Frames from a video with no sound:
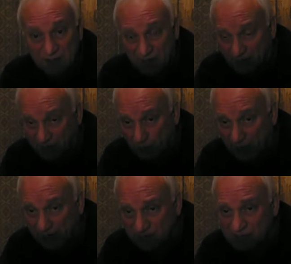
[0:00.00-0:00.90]

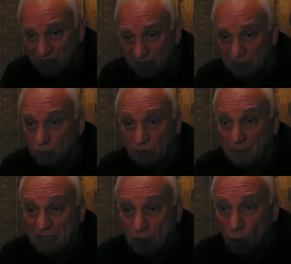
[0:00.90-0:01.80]
Otherwise, there will
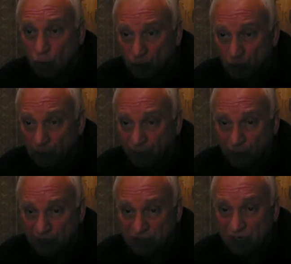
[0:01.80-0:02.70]
be no room
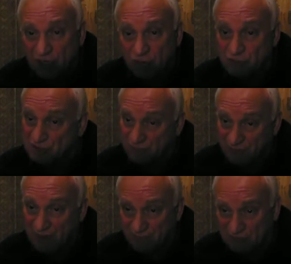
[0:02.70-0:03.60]
for it to
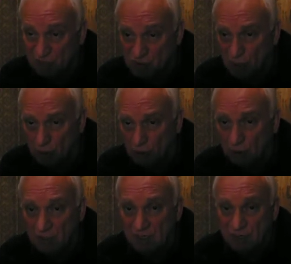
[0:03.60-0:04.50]
survive in the jungle.